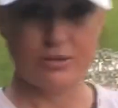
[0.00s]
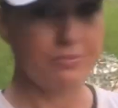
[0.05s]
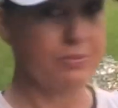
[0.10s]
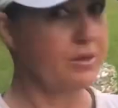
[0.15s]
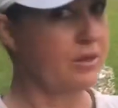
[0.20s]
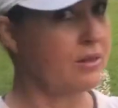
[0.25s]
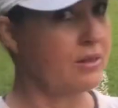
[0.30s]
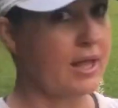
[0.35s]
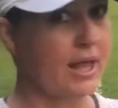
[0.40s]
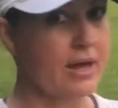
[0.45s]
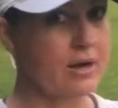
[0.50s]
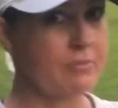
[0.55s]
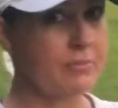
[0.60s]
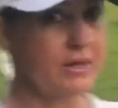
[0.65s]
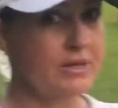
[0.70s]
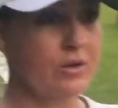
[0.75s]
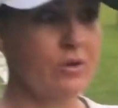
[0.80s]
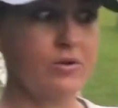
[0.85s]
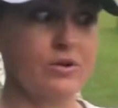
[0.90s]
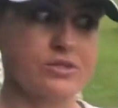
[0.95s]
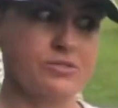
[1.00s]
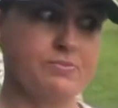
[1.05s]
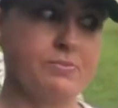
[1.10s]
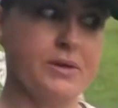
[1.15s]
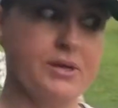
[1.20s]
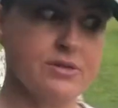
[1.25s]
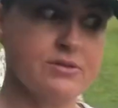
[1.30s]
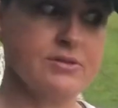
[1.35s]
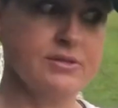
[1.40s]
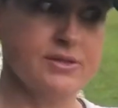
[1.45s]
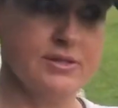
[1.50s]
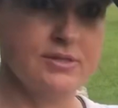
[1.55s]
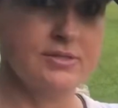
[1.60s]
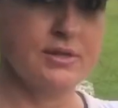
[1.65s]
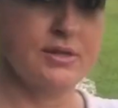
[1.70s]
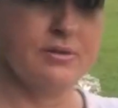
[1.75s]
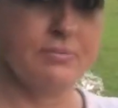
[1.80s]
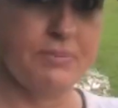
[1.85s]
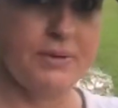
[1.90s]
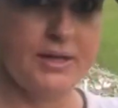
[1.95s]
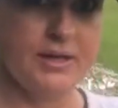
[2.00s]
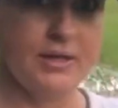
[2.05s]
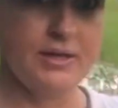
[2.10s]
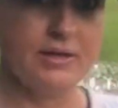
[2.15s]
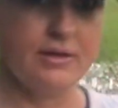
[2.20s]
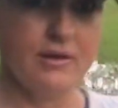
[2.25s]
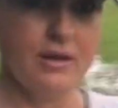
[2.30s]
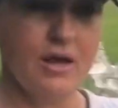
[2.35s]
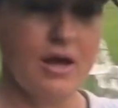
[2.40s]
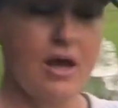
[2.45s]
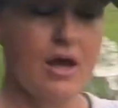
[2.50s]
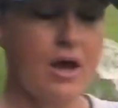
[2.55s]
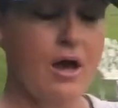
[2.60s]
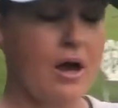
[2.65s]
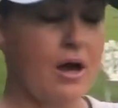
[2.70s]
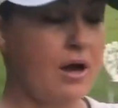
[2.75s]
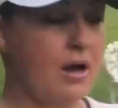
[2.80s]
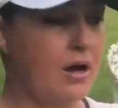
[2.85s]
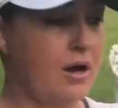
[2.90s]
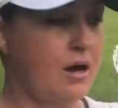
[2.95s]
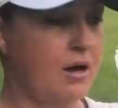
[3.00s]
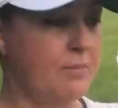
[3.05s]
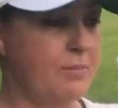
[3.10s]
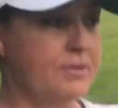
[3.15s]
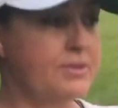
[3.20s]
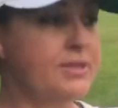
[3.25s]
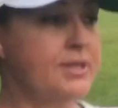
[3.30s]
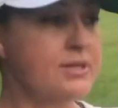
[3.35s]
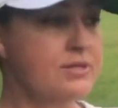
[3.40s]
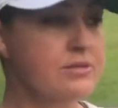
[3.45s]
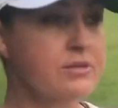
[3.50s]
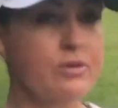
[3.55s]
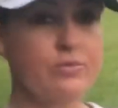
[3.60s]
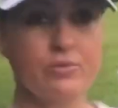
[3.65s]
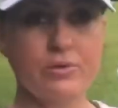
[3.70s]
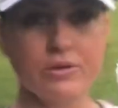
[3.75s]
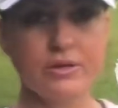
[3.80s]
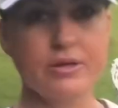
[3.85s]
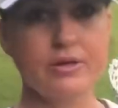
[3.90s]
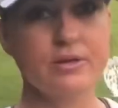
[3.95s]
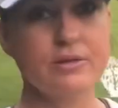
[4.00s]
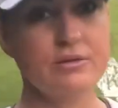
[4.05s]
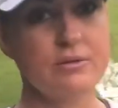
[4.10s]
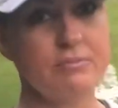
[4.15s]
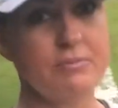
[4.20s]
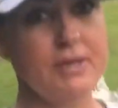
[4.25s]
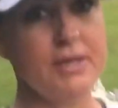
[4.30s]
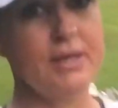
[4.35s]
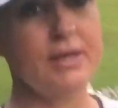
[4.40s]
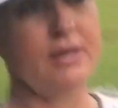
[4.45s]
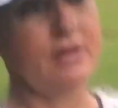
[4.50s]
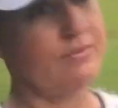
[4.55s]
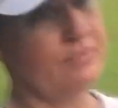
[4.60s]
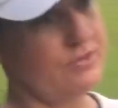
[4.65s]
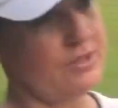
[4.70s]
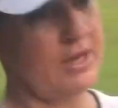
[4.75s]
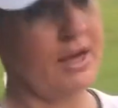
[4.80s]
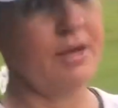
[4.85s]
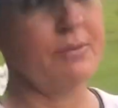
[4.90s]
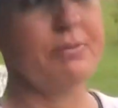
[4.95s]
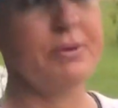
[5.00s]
to put a lot on my yard, especially centipede. But this looked really good to me, and if John